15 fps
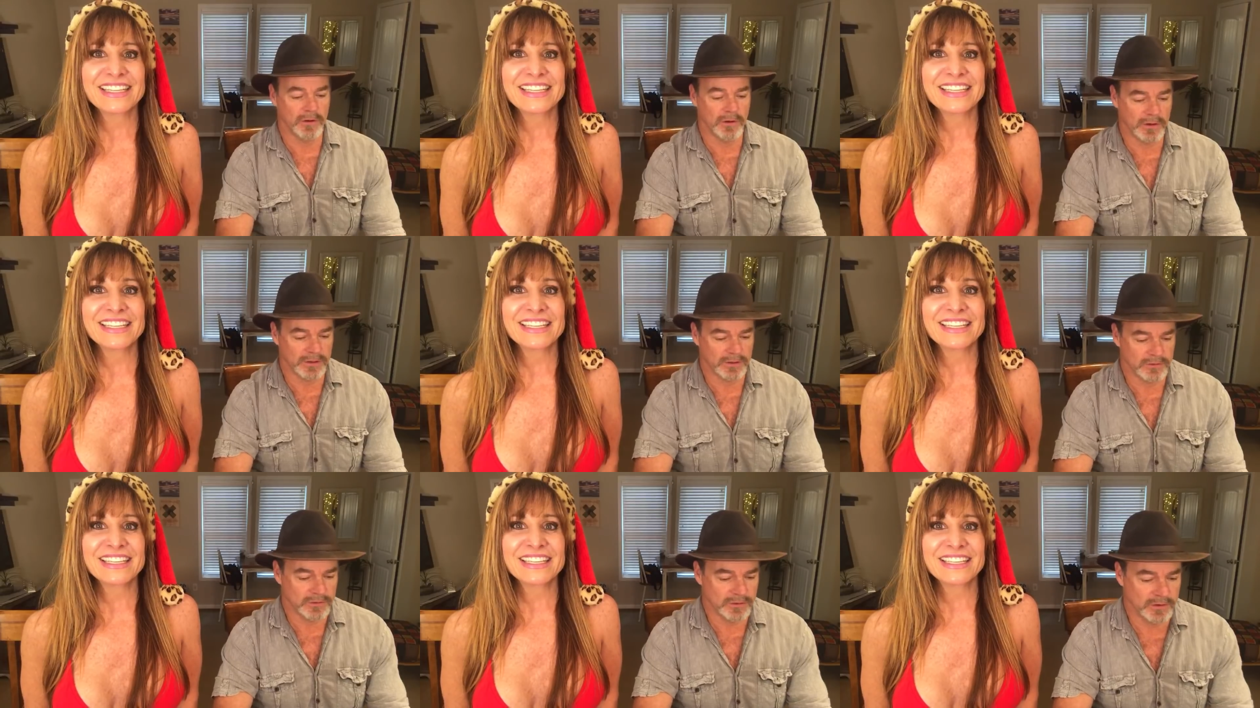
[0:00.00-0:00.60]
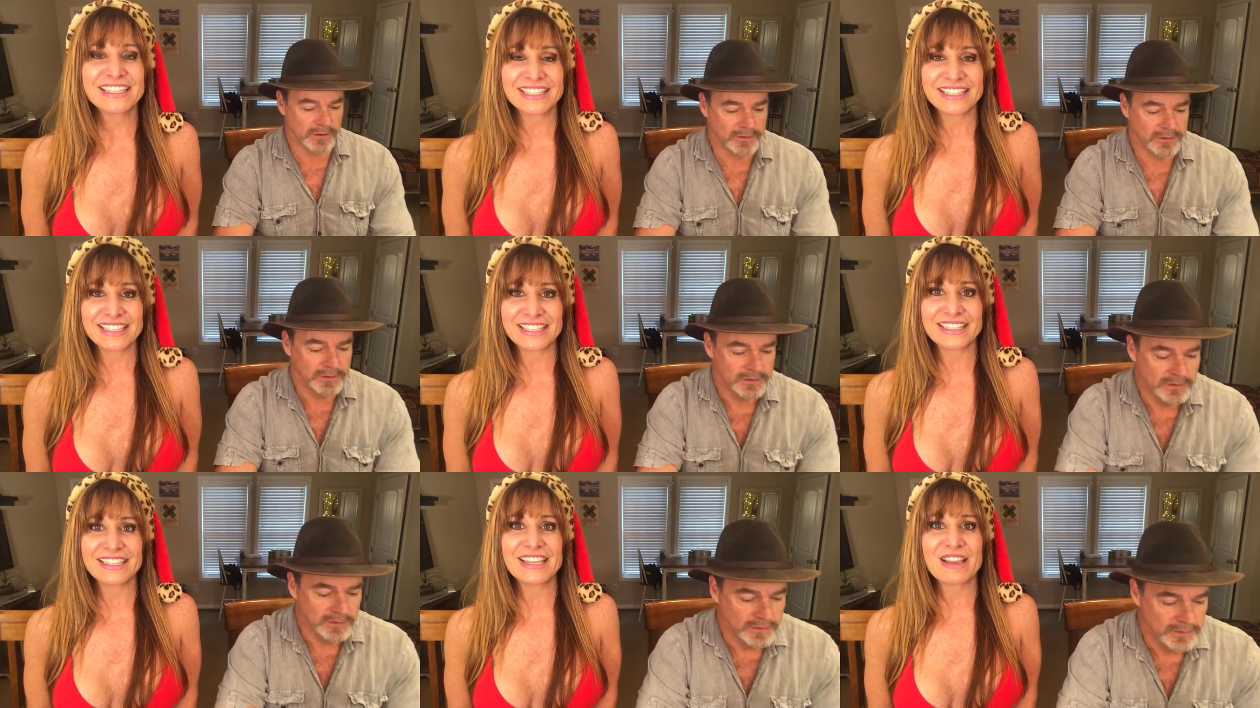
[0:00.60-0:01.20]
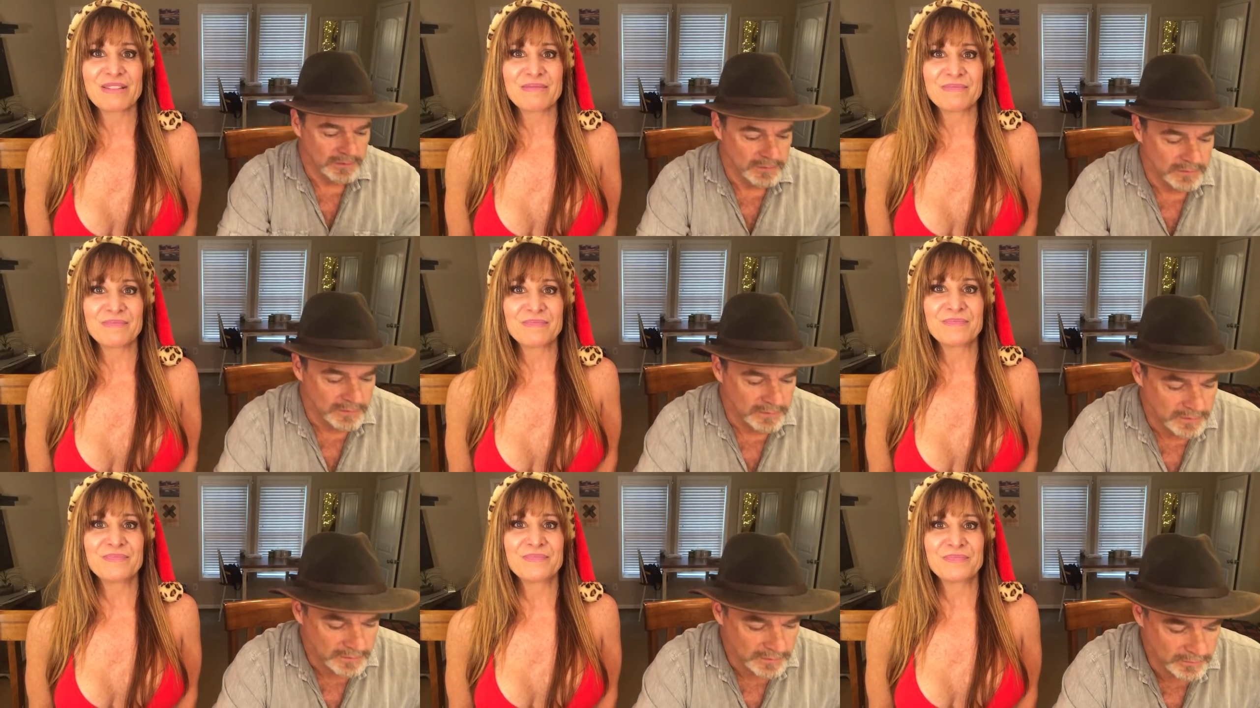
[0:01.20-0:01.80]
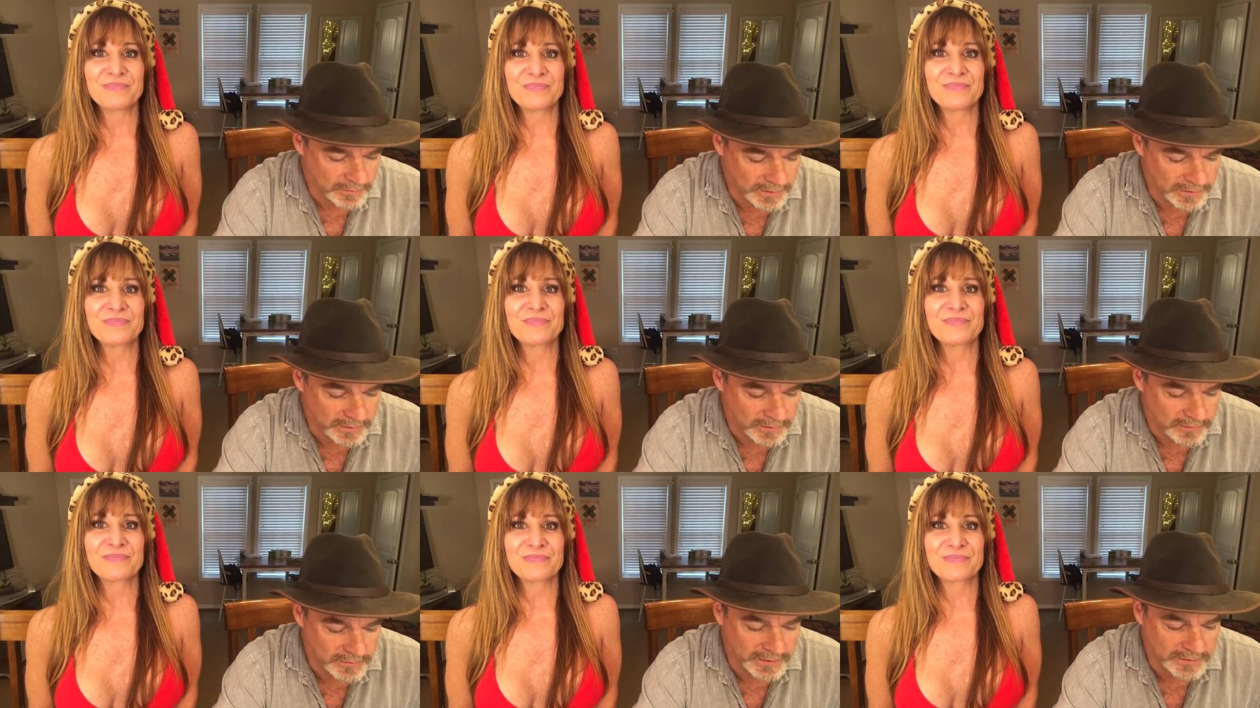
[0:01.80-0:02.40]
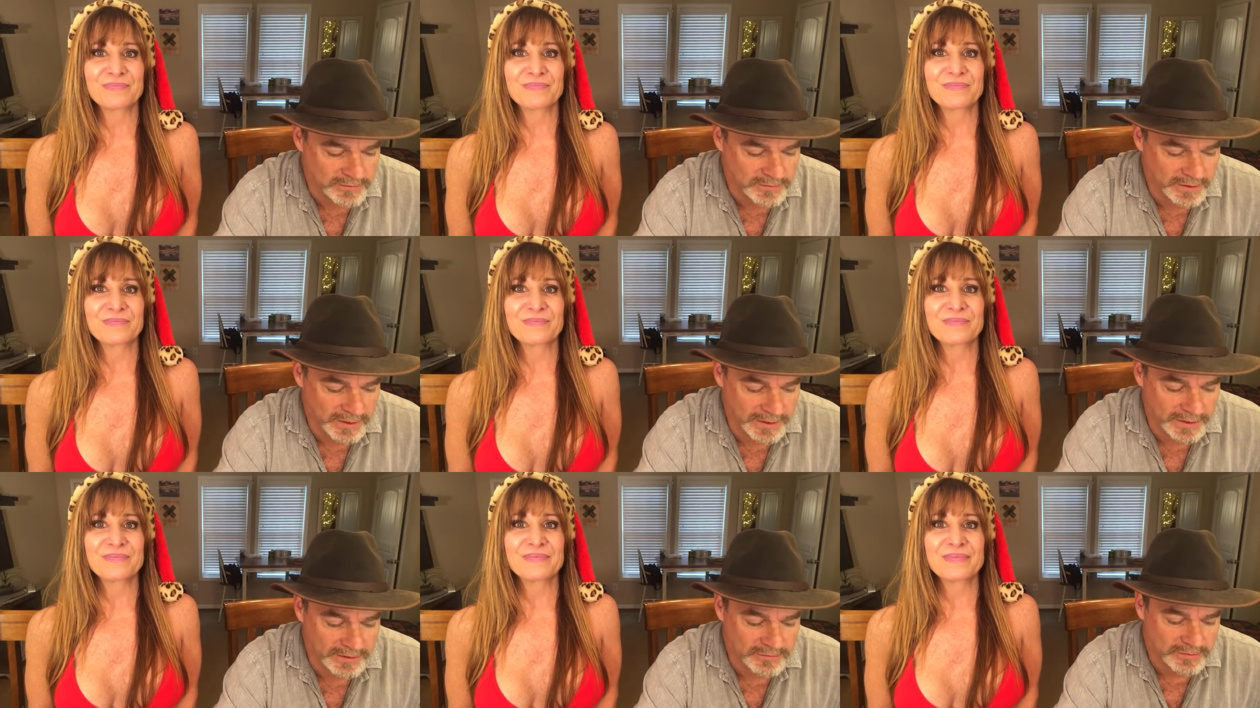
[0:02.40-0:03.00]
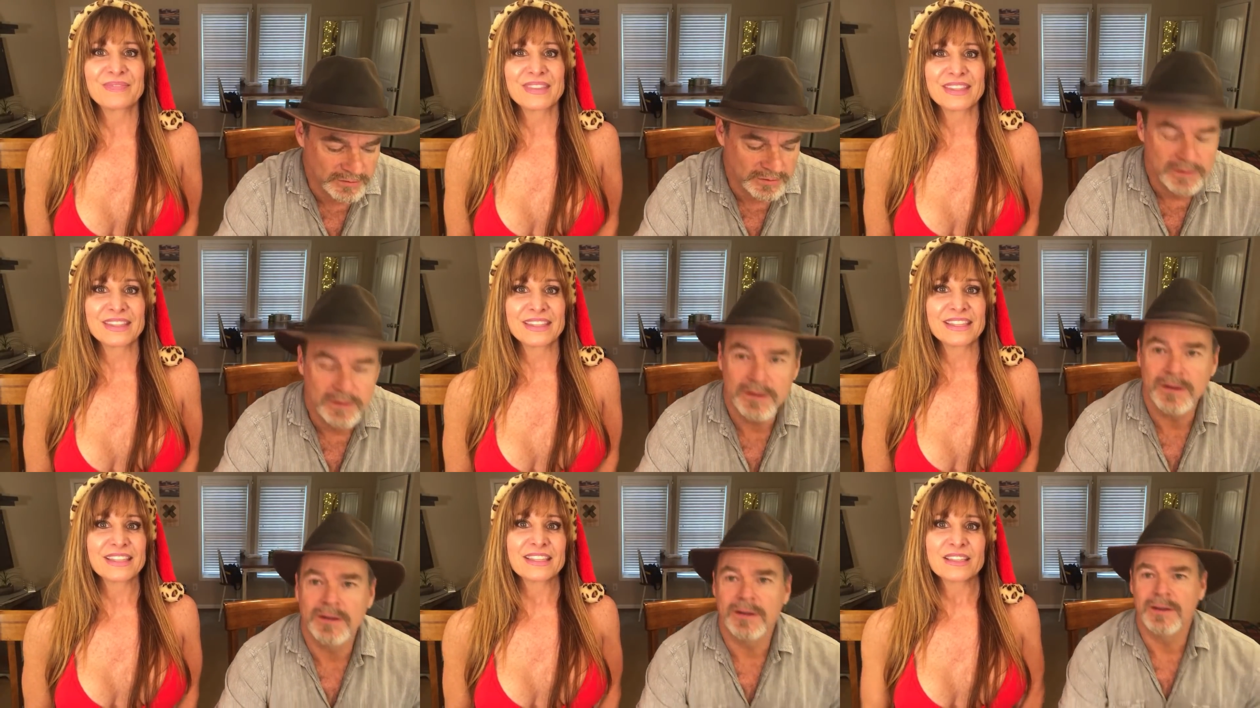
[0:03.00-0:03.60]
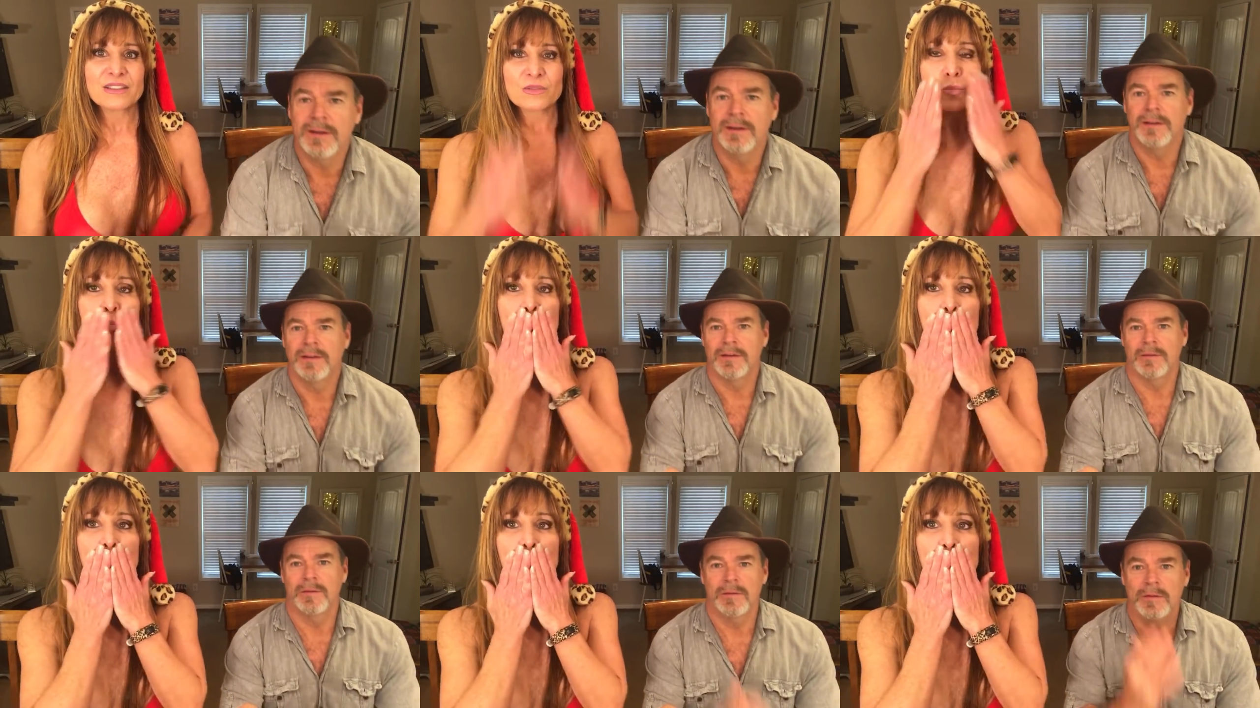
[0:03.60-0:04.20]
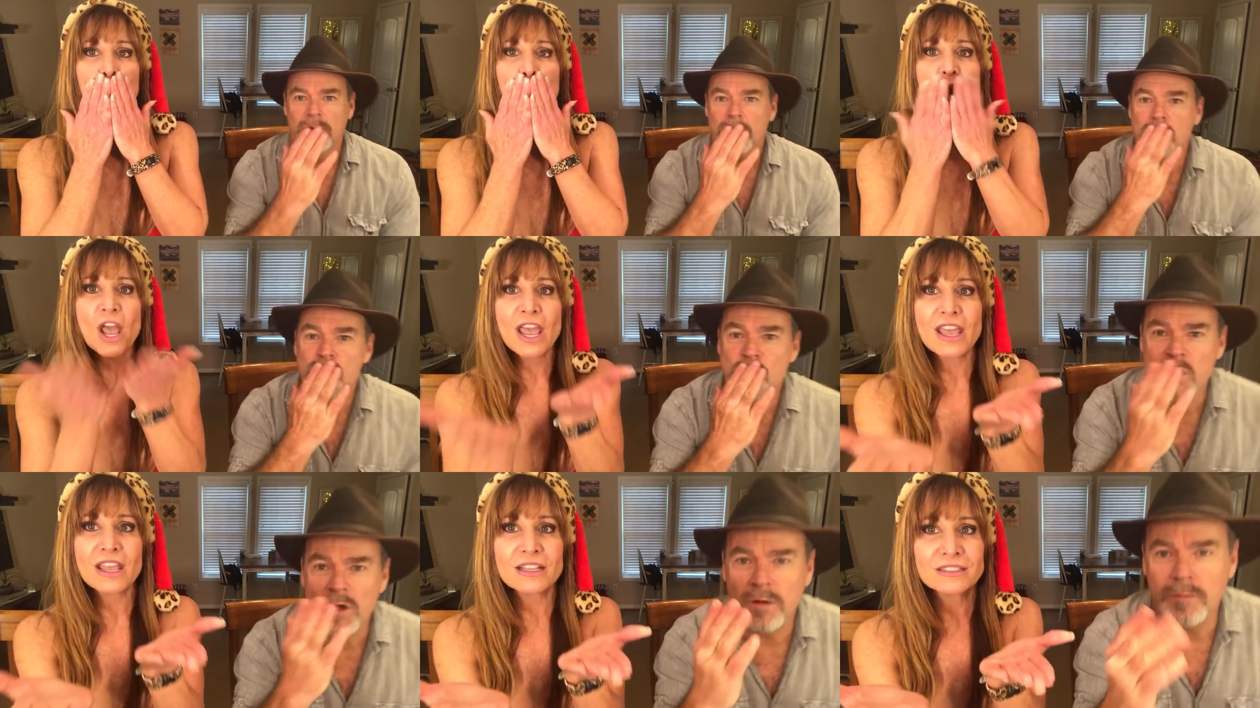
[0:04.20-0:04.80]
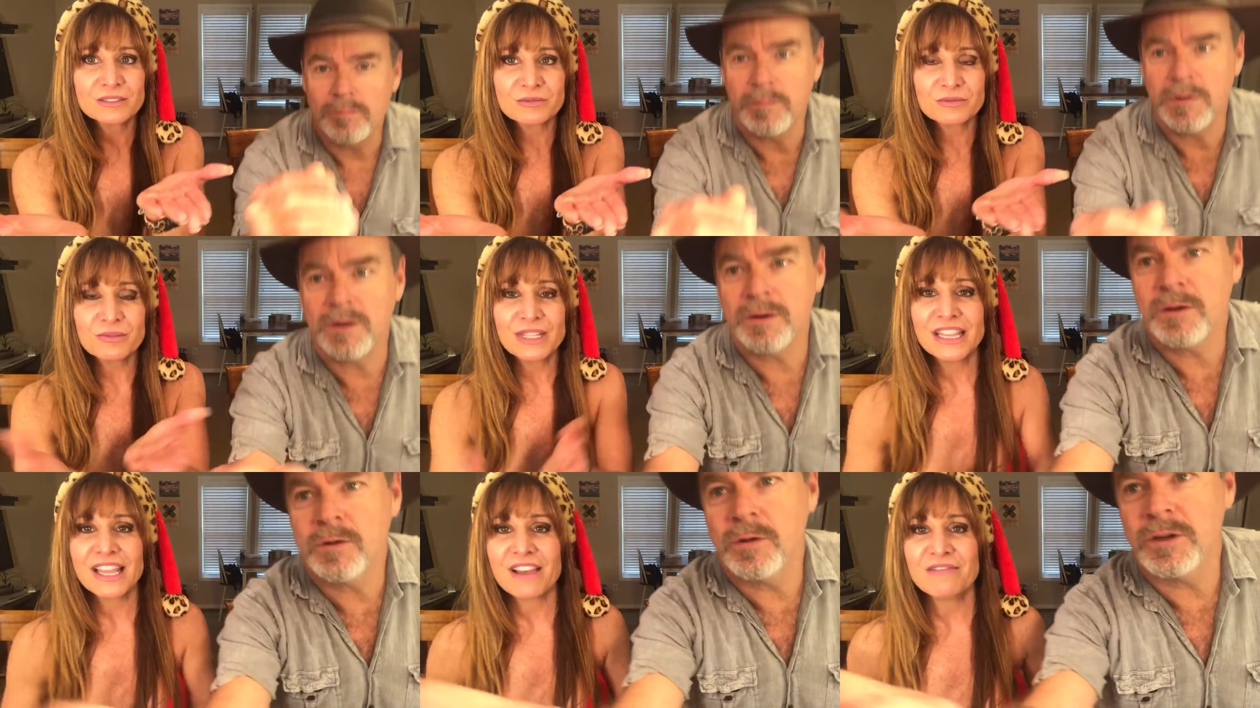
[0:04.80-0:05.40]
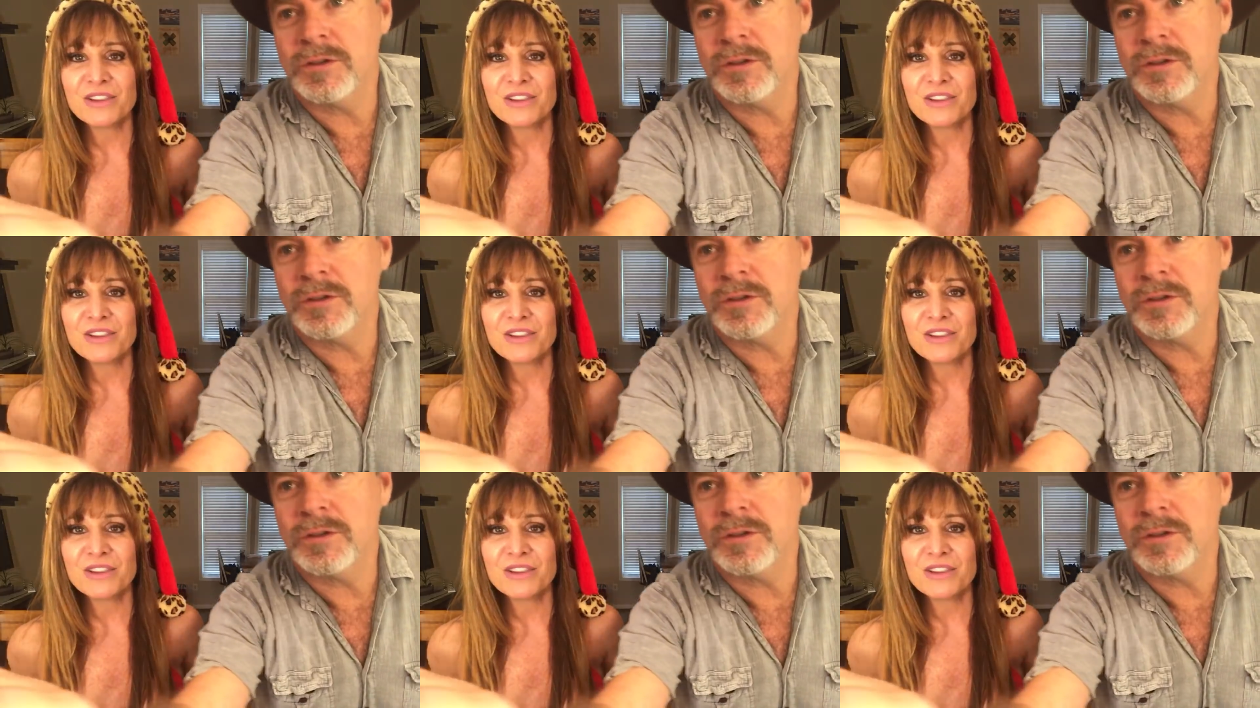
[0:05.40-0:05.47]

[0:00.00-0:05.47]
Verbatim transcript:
Speaker 1: Arkansas. Yep. All right. Thanks, guys.
Speaker 2: Mwah. Merry we love